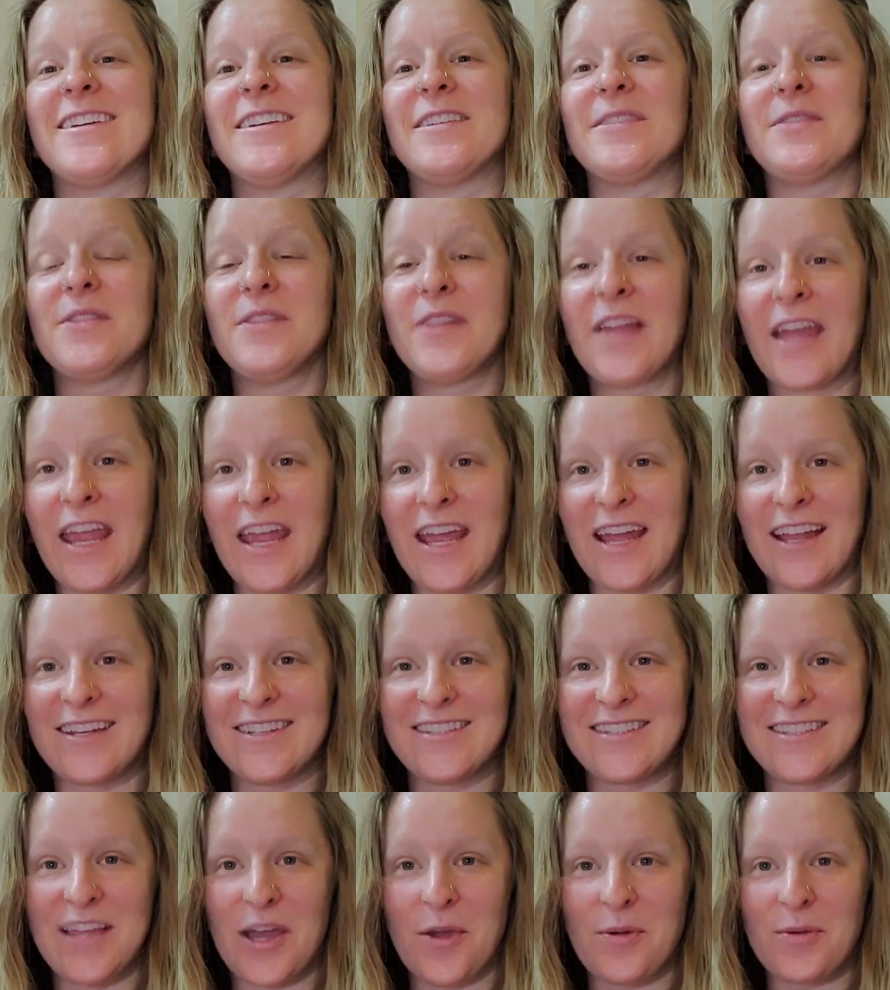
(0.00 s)

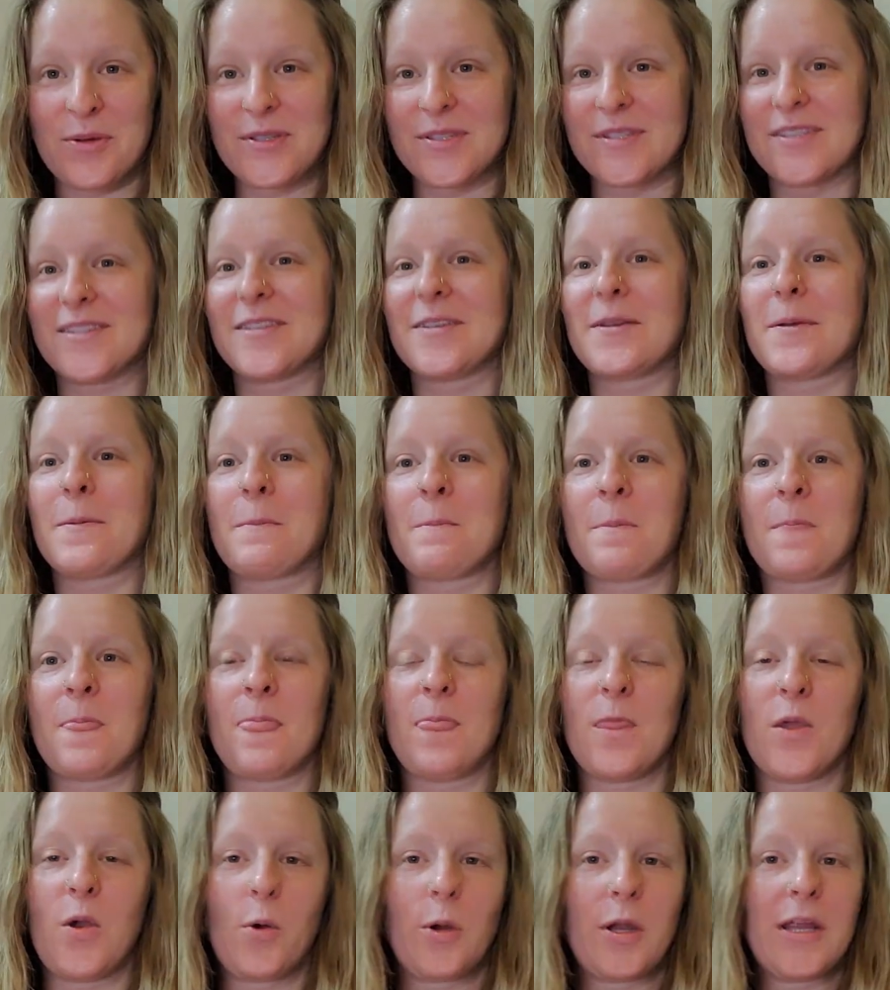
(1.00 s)
land that was
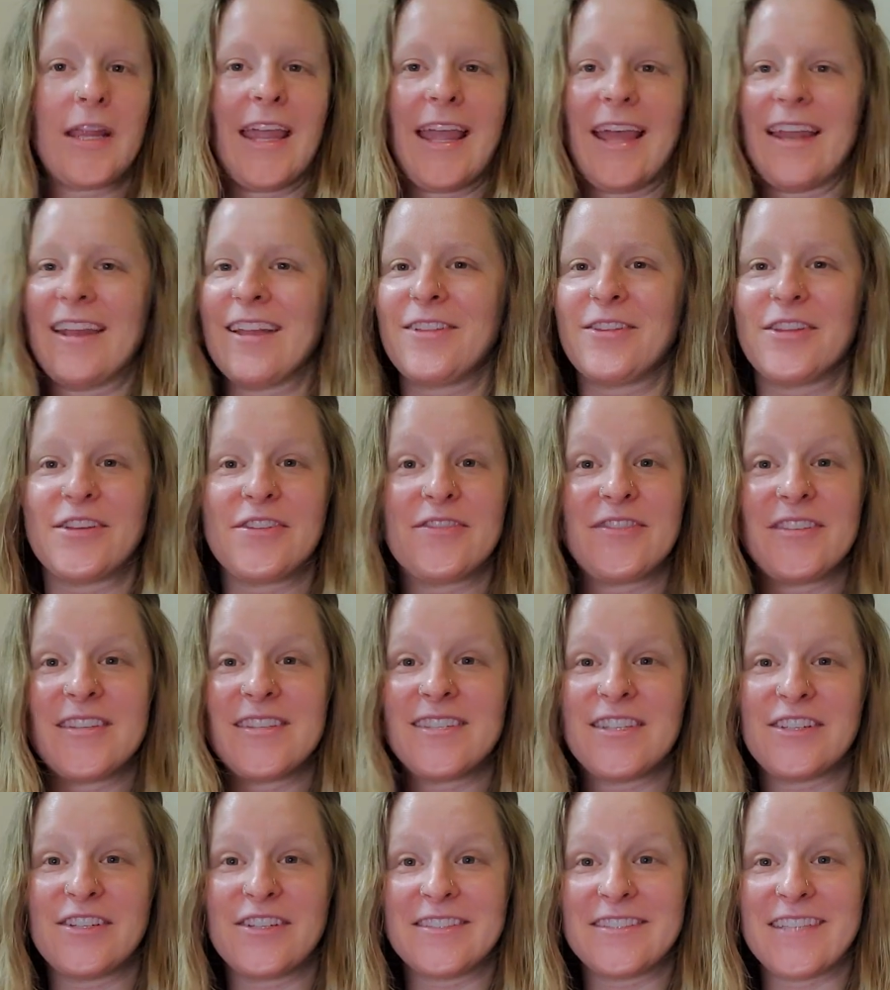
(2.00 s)
organically
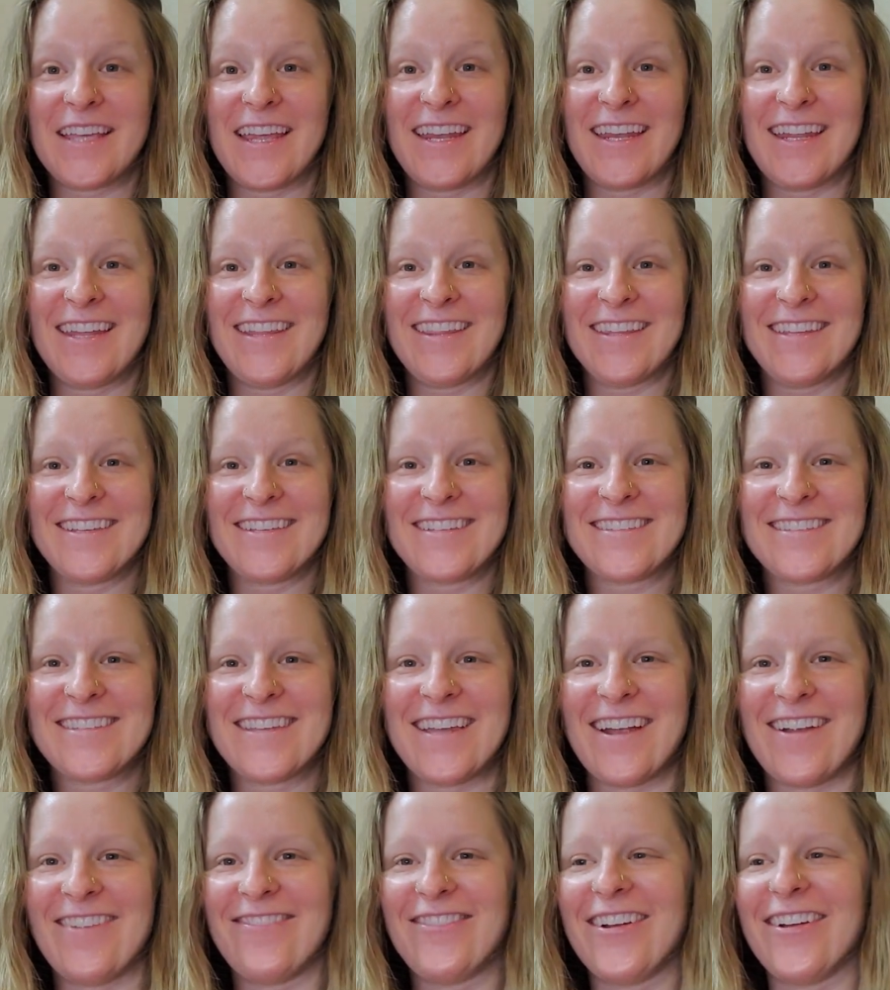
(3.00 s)
facilitating this
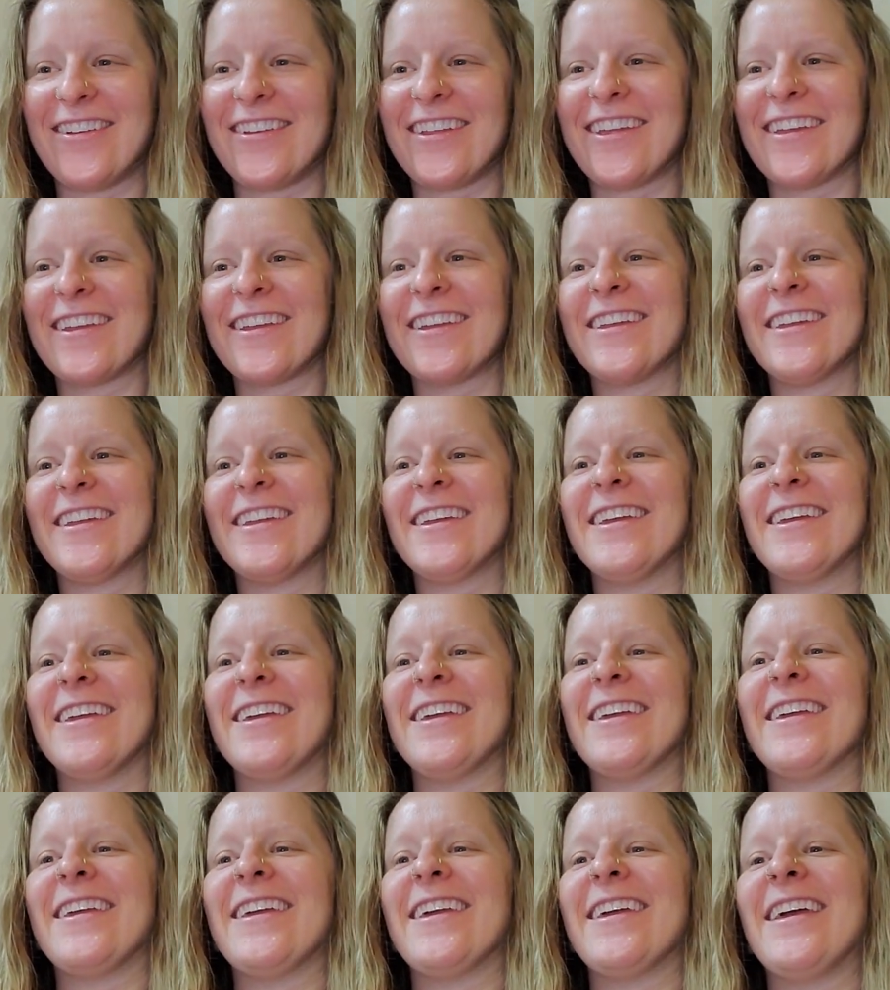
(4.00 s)
ceremony.
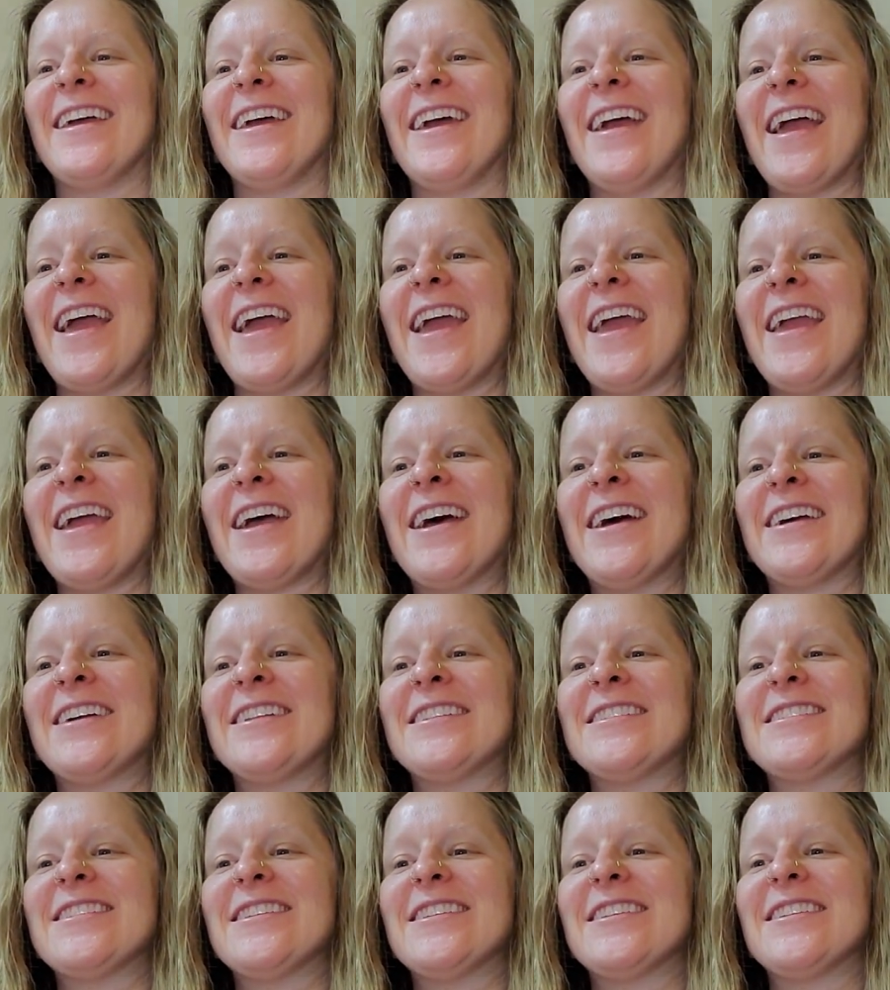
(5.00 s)

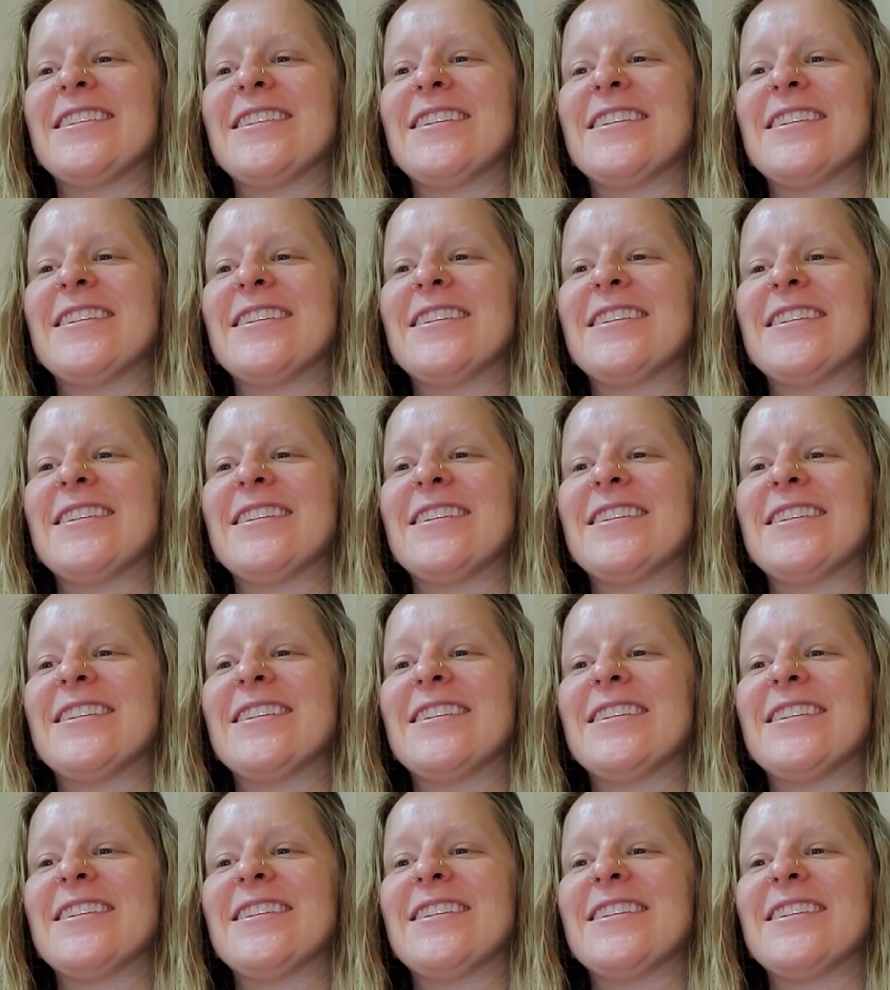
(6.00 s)
And